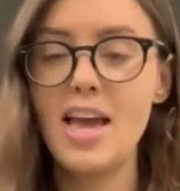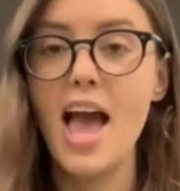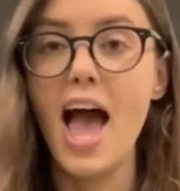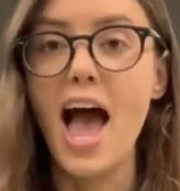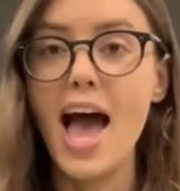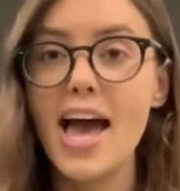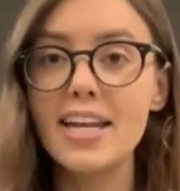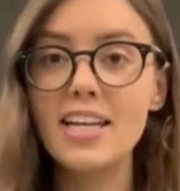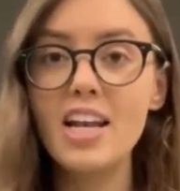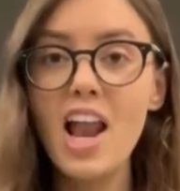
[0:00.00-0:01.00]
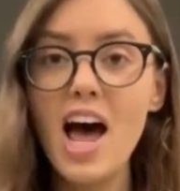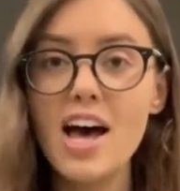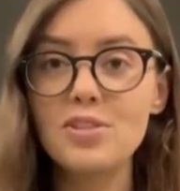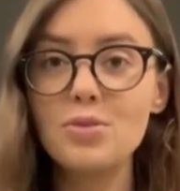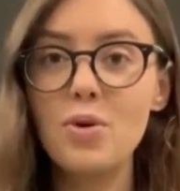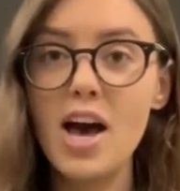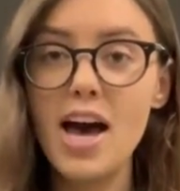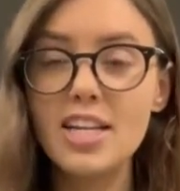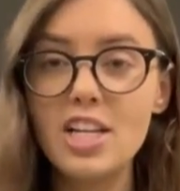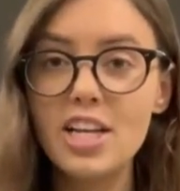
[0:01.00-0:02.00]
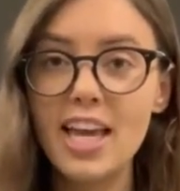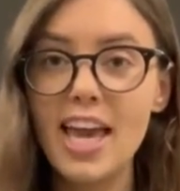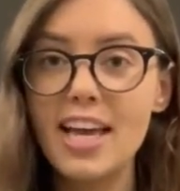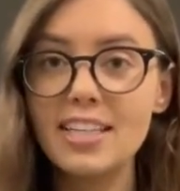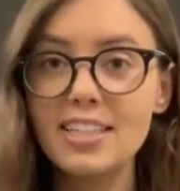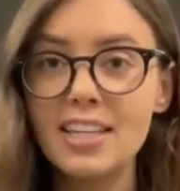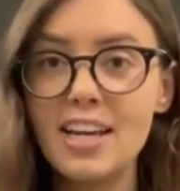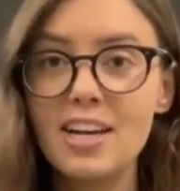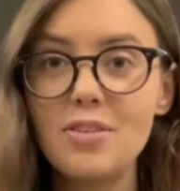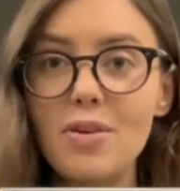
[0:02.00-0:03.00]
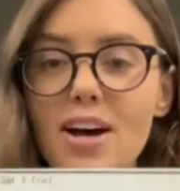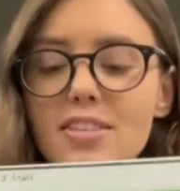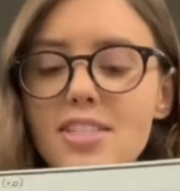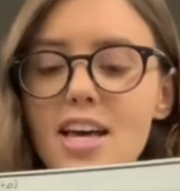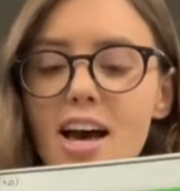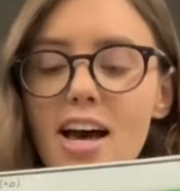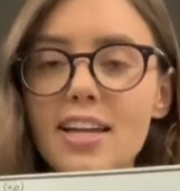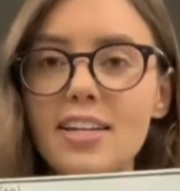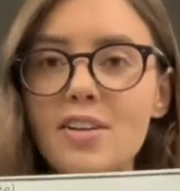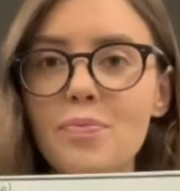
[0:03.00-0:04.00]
And last word, looking. Well done.